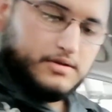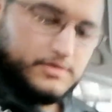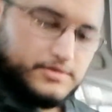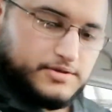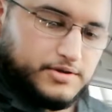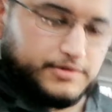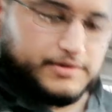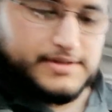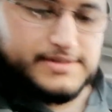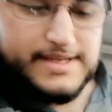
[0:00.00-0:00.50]

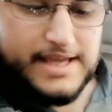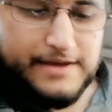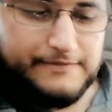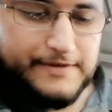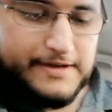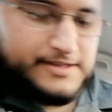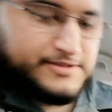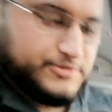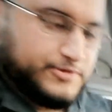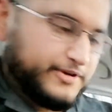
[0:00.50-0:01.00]
So on this
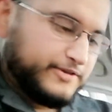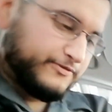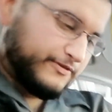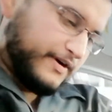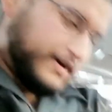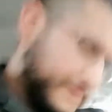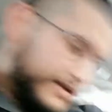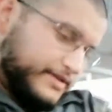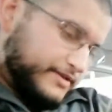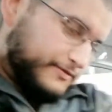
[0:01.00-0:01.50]

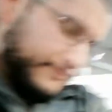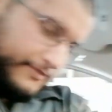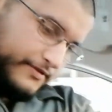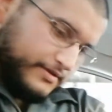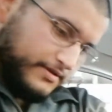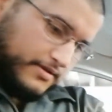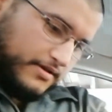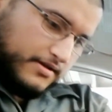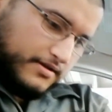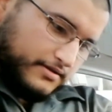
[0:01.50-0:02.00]
FX35,
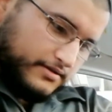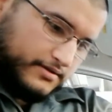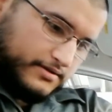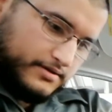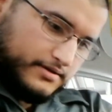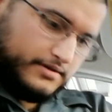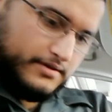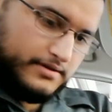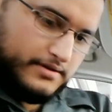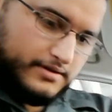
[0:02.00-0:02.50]

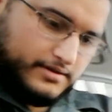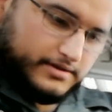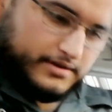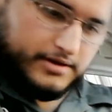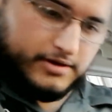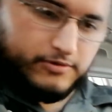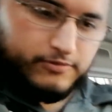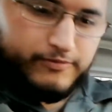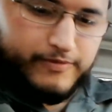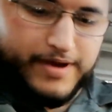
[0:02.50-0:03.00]

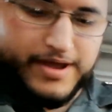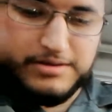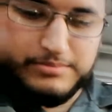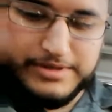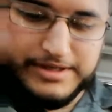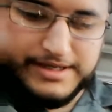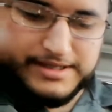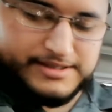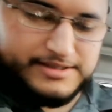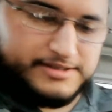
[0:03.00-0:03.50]
it'll
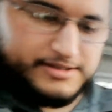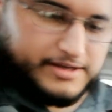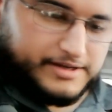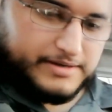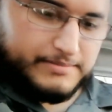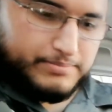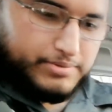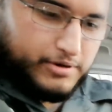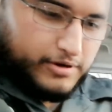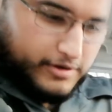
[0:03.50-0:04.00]
randomly get
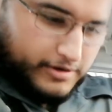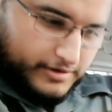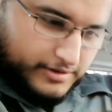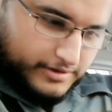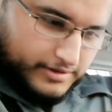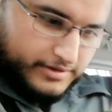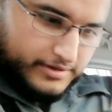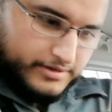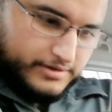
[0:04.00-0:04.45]
stuck in park,